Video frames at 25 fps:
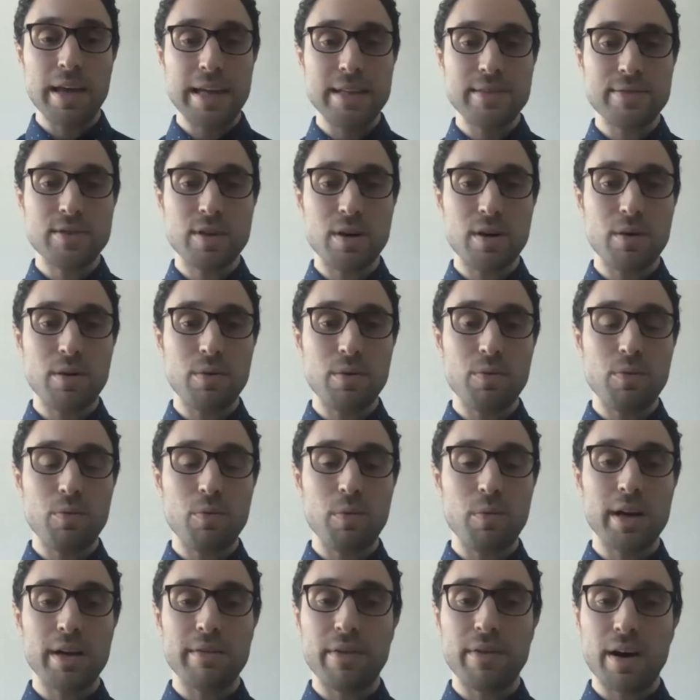And so
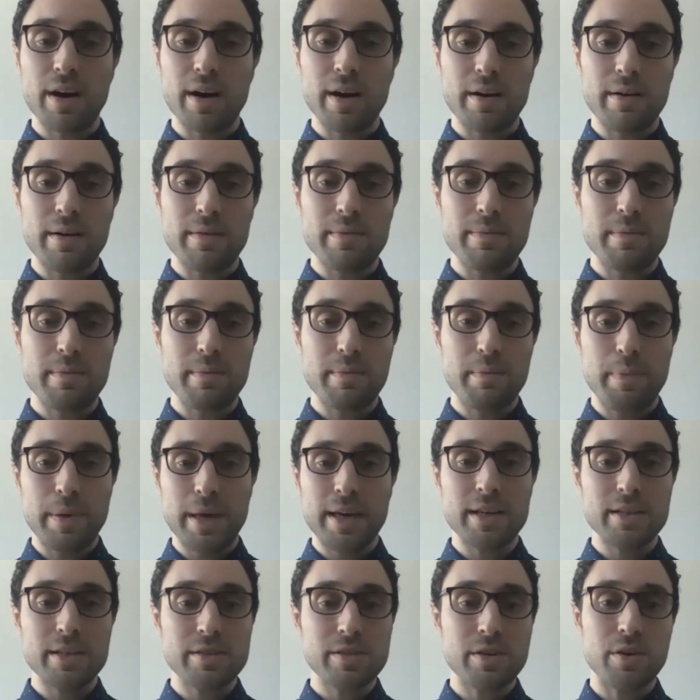one of our
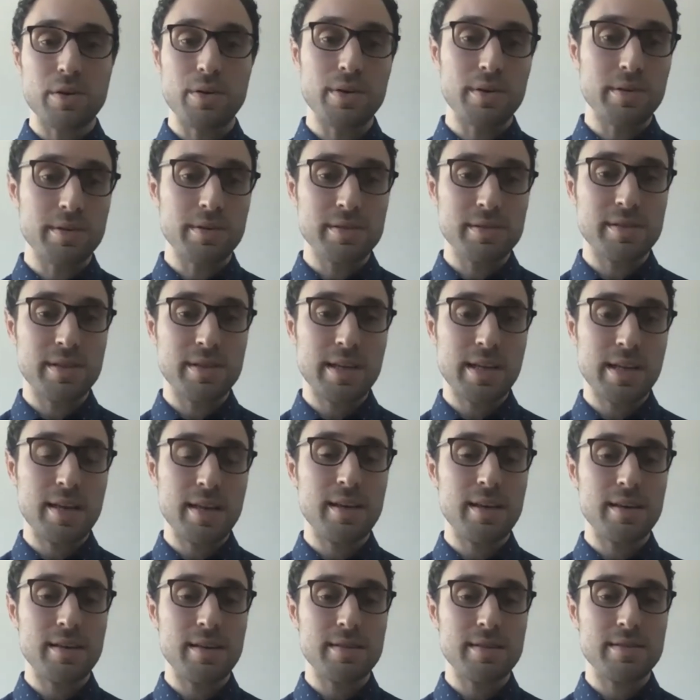biggest goals
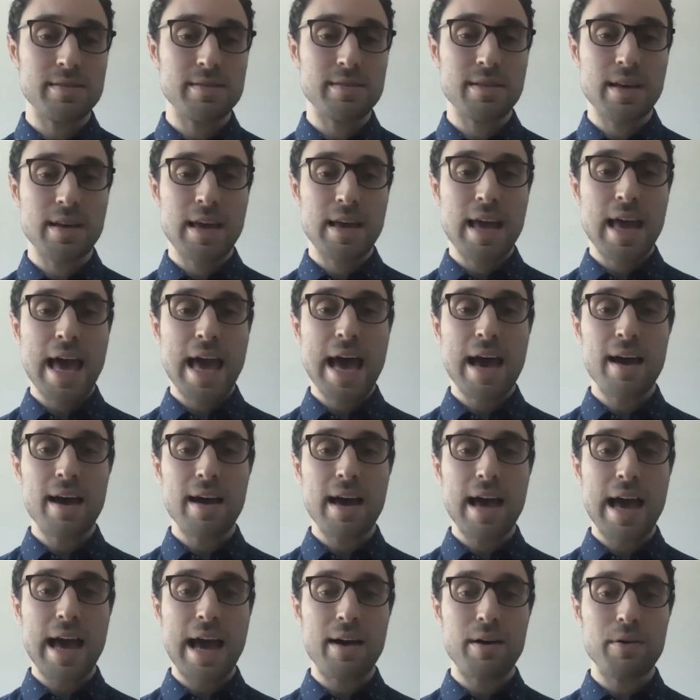is
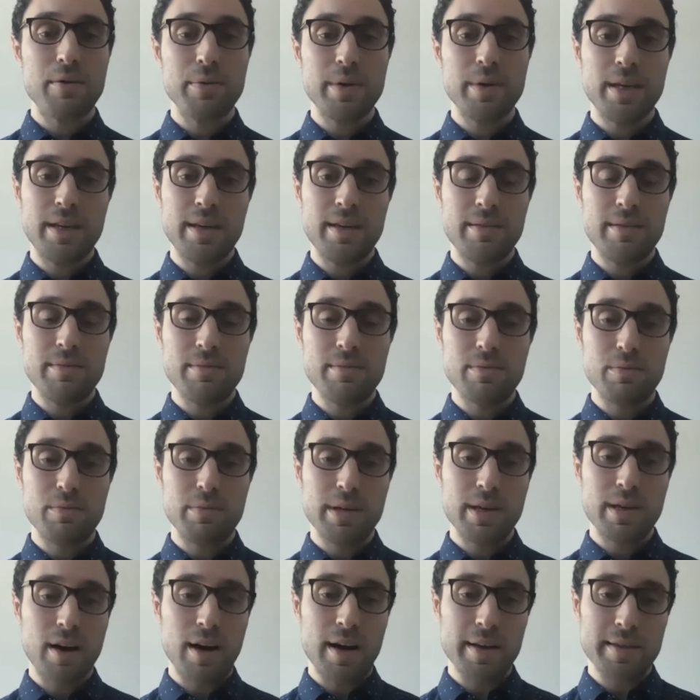how
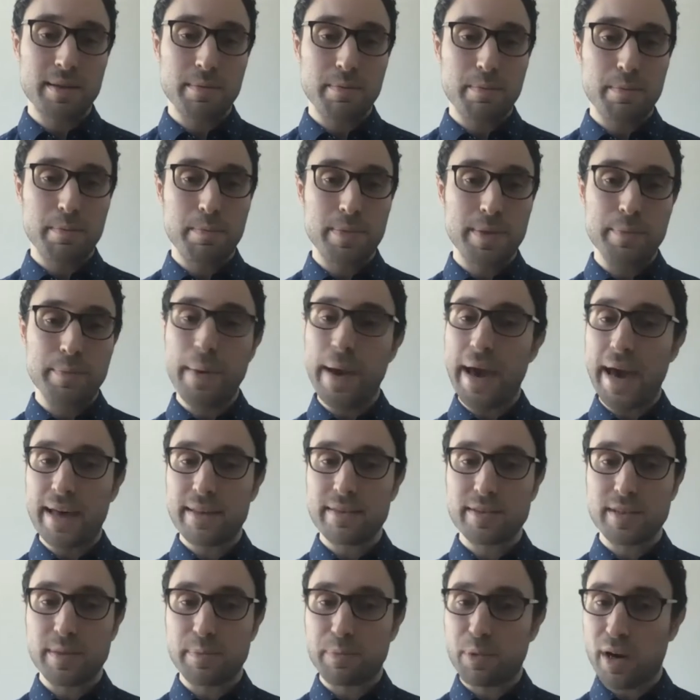we call it the
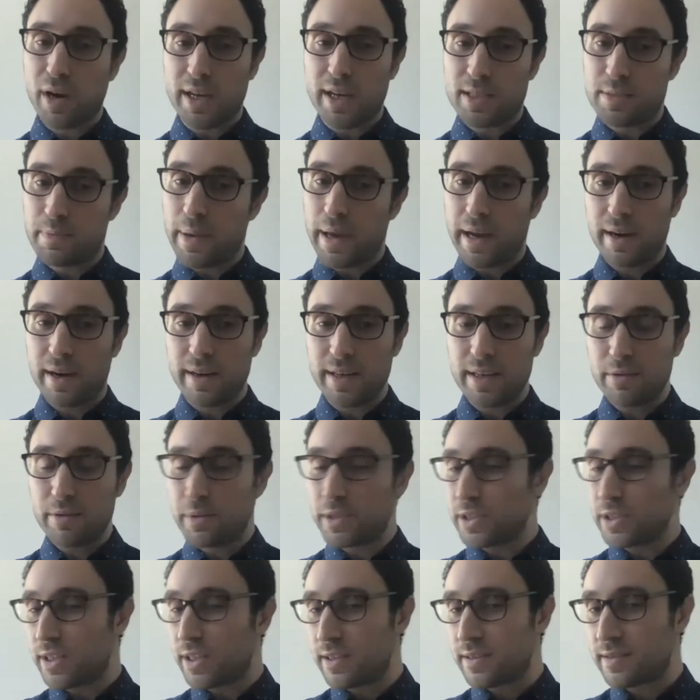path to price parity,
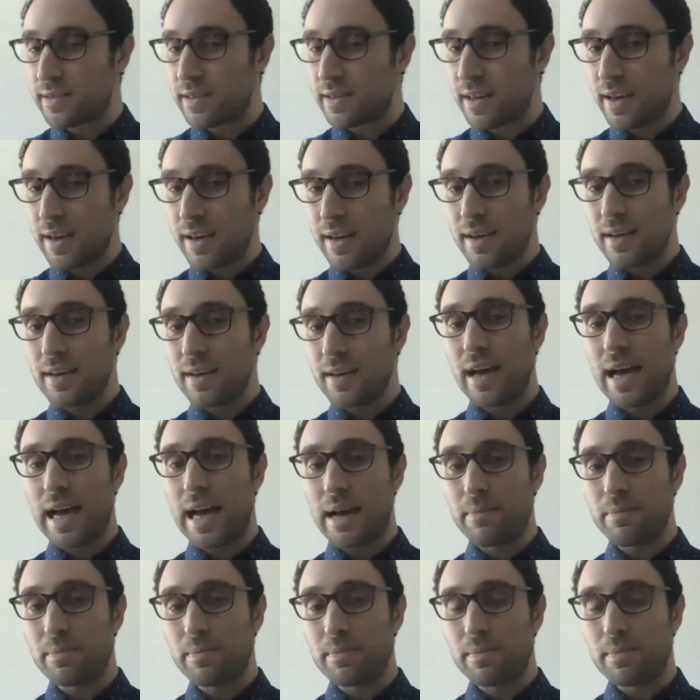which is
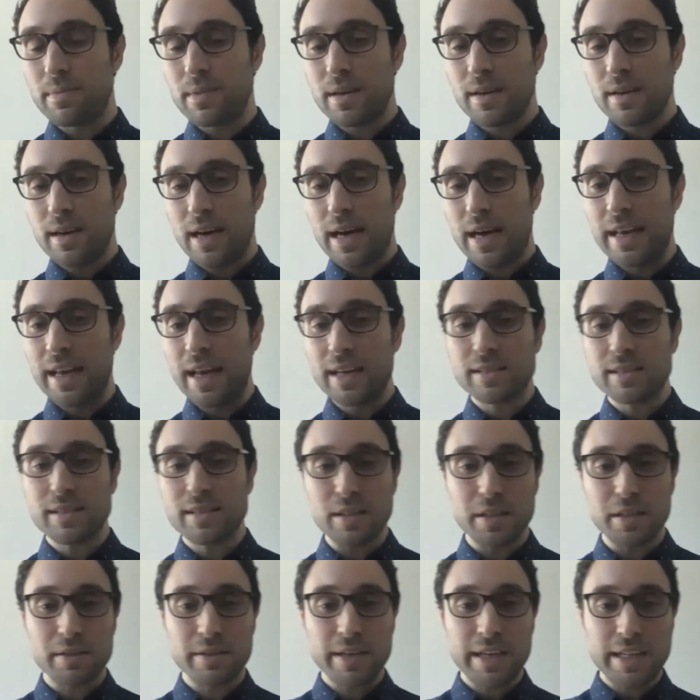a nice
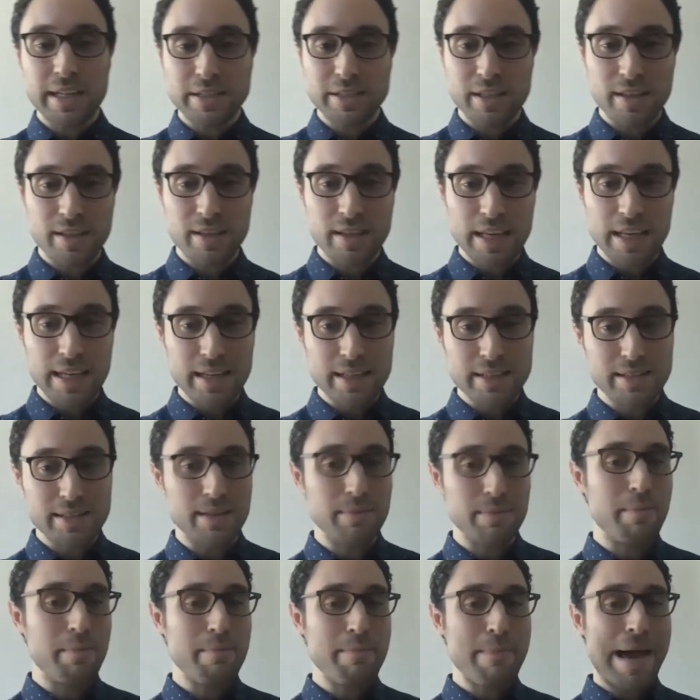alliteration and it's a
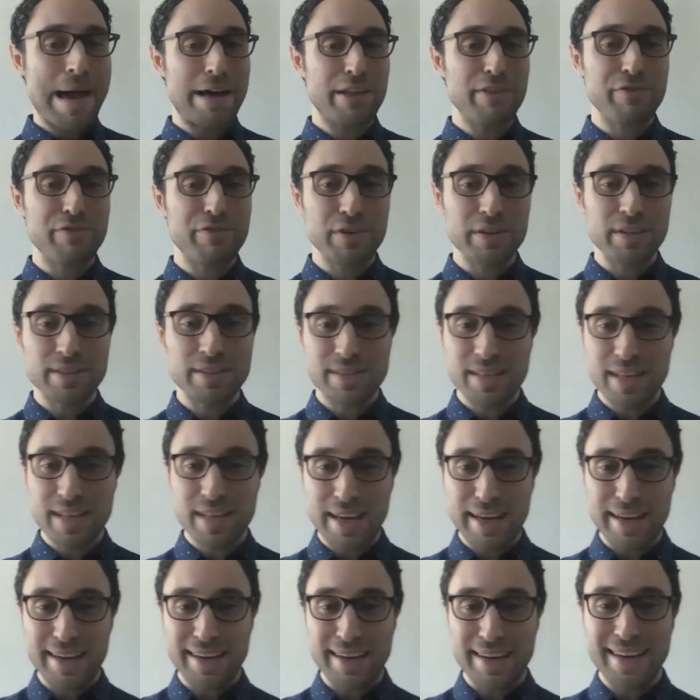mouthful to
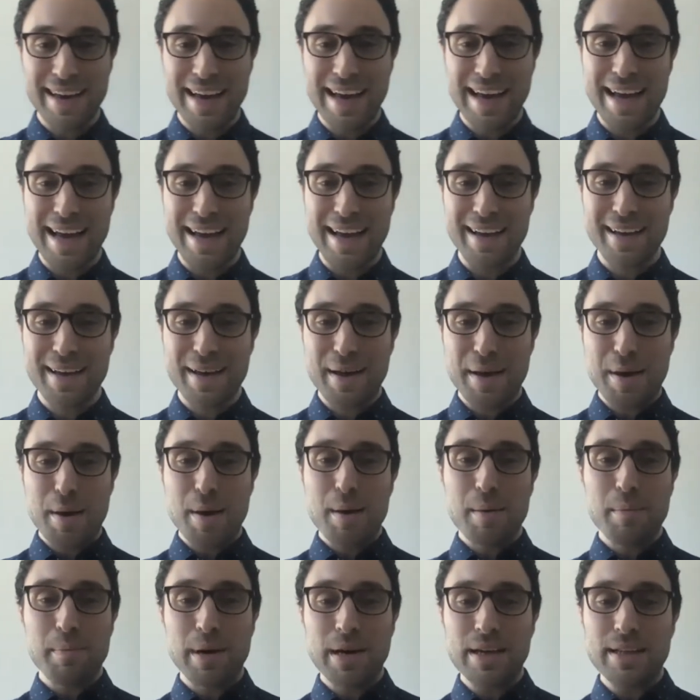say.
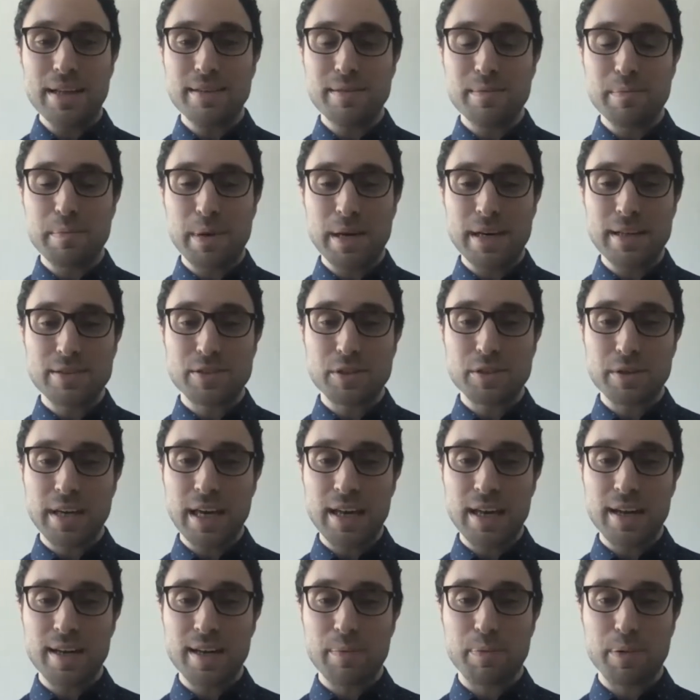But so
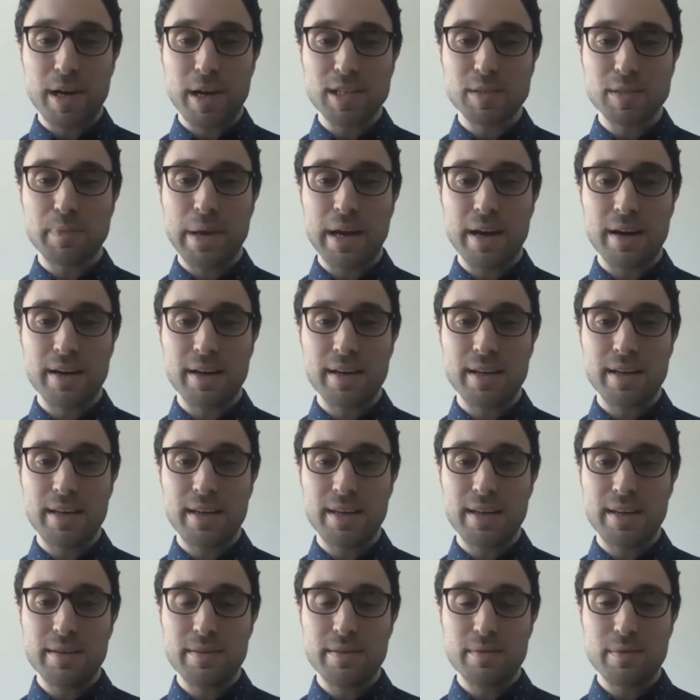getting to price
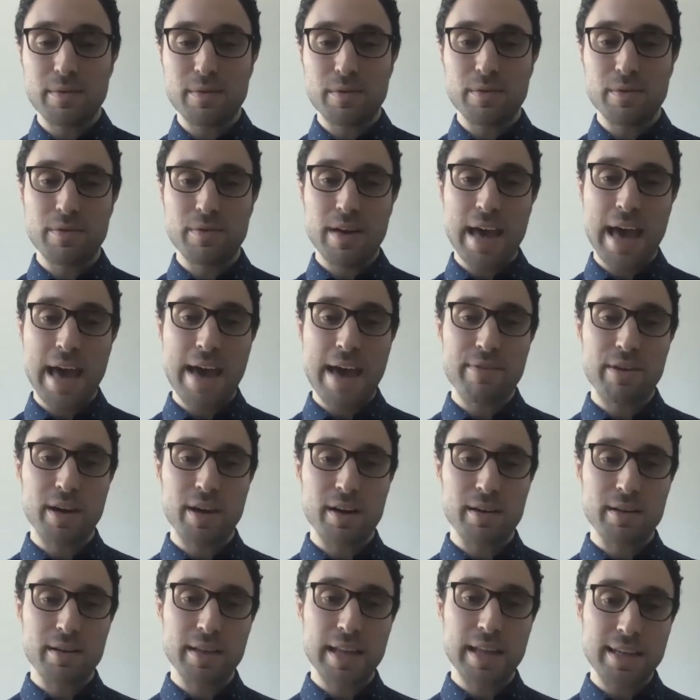parity, having
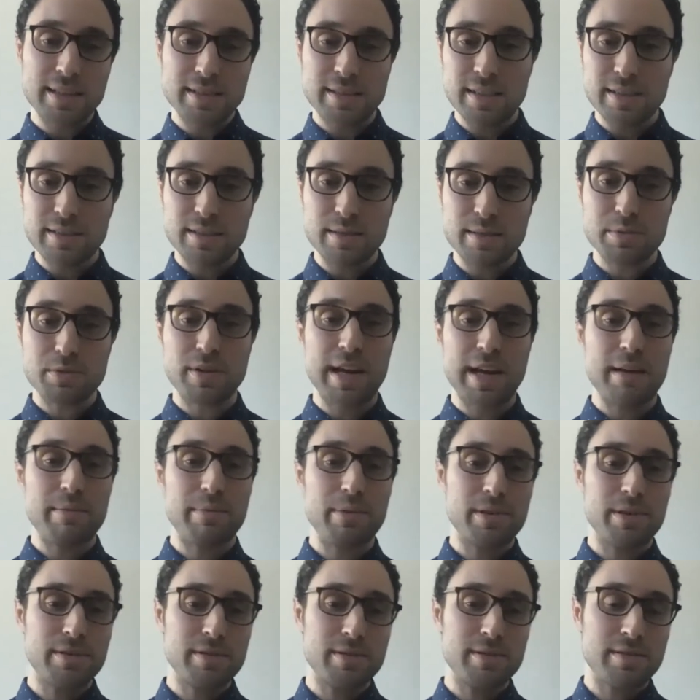our legacy
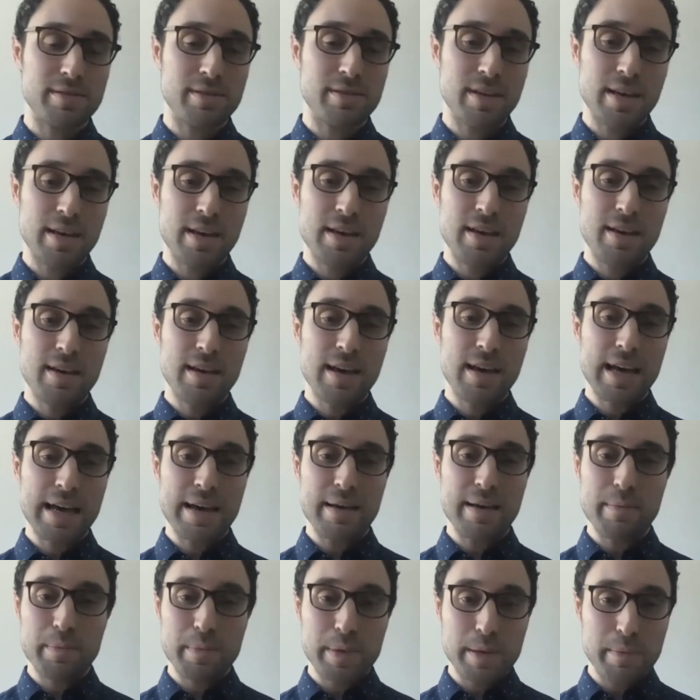subscribers
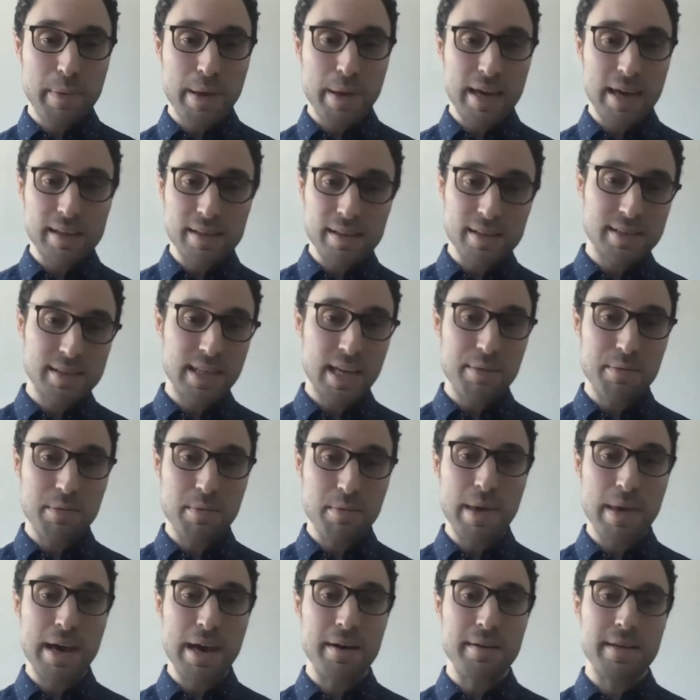be paying the same
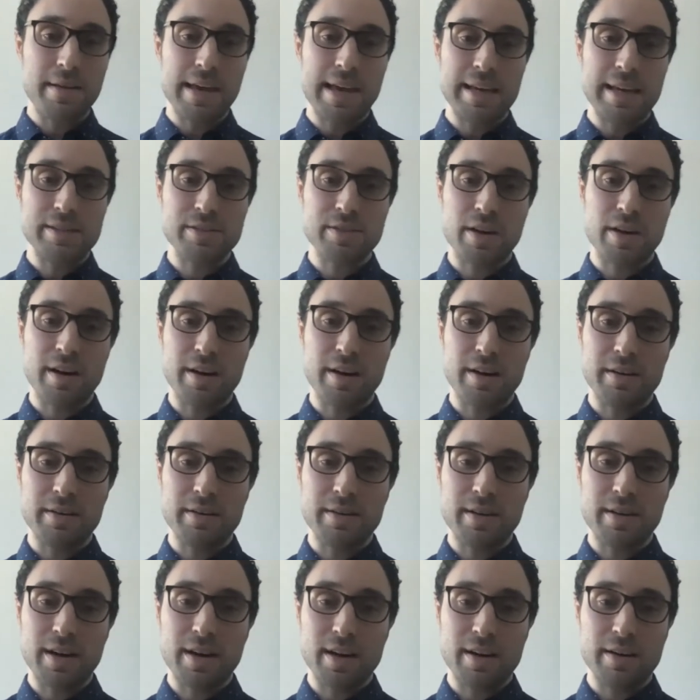amount as
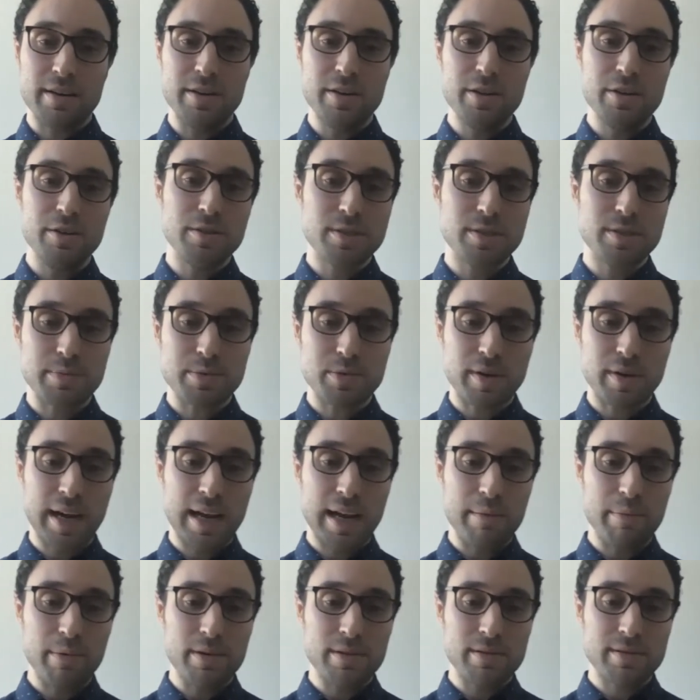our new
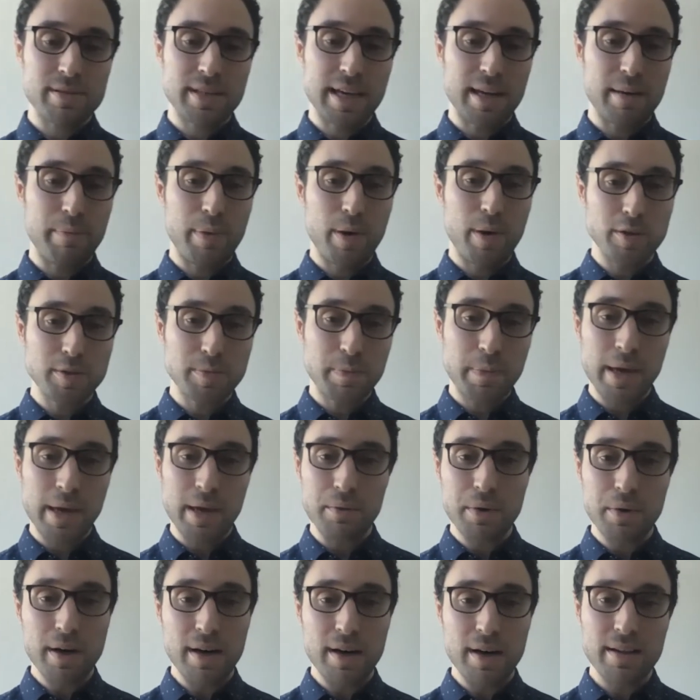subscribers, kind of post
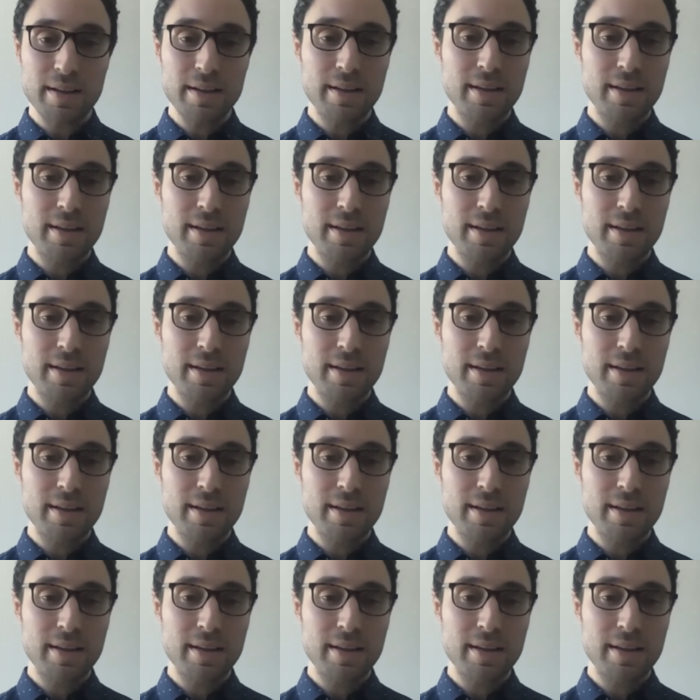paywall.